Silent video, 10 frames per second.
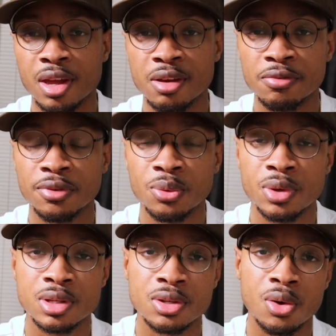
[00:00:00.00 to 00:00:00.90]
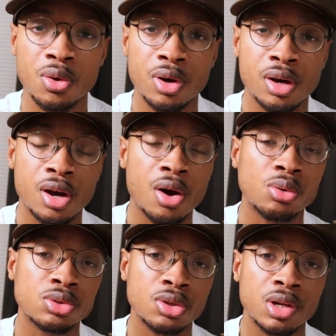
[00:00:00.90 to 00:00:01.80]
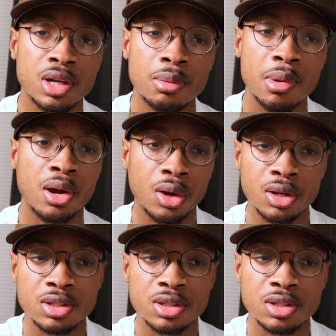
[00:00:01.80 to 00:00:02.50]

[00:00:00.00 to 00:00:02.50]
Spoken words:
influence on culture in America.